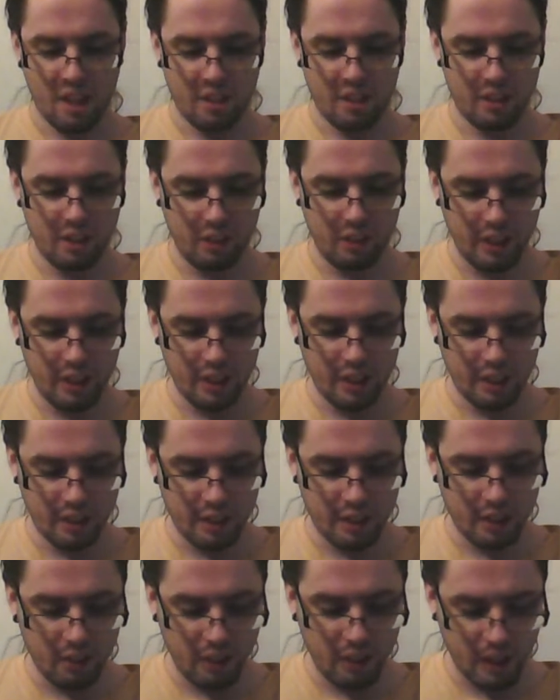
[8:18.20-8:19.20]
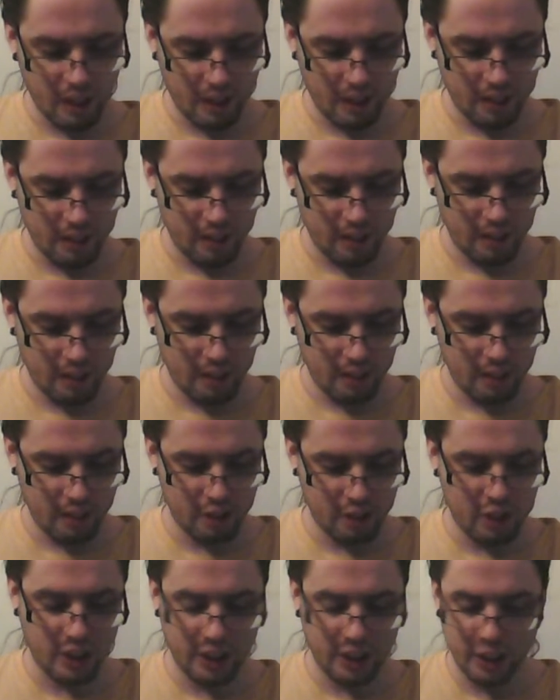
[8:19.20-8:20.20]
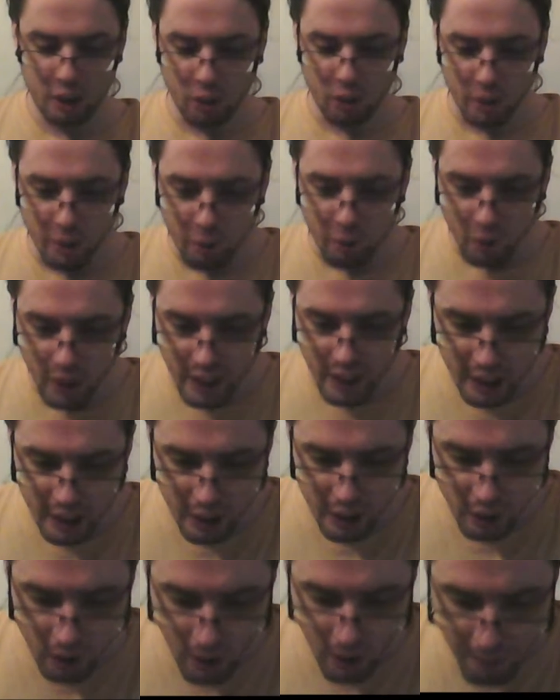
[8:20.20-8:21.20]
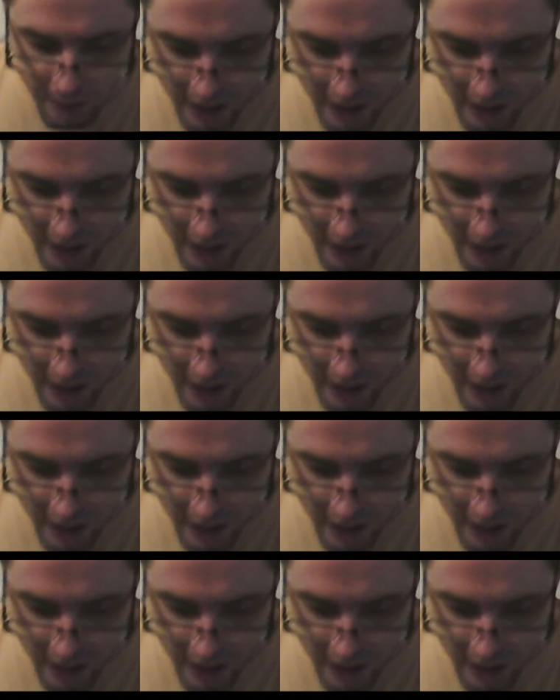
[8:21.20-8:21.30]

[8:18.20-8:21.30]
The only other, there's actually only one issue I'm